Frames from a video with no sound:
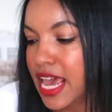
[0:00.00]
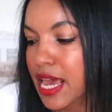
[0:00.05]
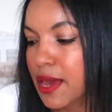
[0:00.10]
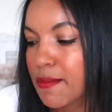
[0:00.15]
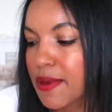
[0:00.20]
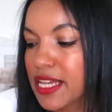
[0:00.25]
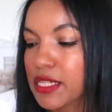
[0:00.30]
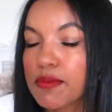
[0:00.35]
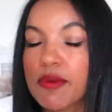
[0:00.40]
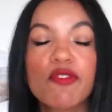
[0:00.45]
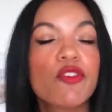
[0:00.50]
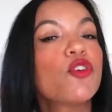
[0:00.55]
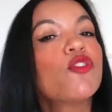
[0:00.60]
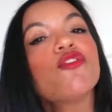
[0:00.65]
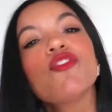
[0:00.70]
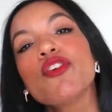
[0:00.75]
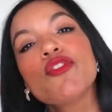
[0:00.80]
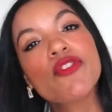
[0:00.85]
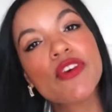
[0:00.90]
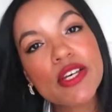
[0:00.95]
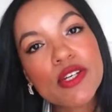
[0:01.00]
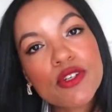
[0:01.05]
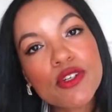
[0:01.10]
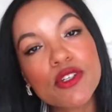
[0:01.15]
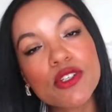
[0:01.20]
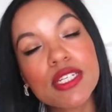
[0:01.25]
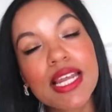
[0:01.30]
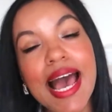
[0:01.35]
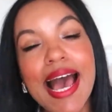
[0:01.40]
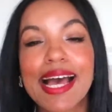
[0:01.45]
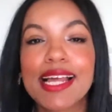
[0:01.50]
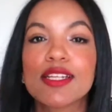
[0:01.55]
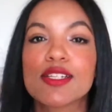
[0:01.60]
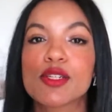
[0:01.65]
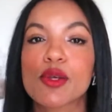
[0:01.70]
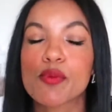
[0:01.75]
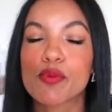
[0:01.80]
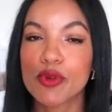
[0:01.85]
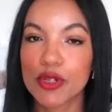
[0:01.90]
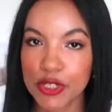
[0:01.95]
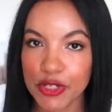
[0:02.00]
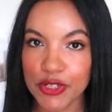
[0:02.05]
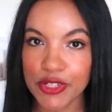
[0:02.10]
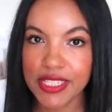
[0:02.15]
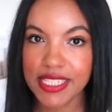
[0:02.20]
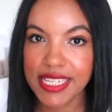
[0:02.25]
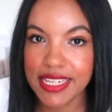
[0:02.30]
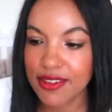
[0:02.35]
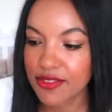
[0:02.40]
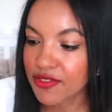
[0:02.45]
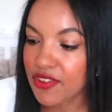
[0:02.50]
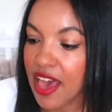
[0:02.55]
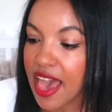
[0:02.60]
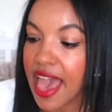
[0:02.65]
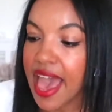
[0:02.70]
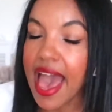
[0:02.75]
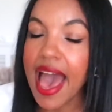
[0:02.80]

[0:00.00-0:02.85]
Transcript: It makes me feel fulfilled and productive.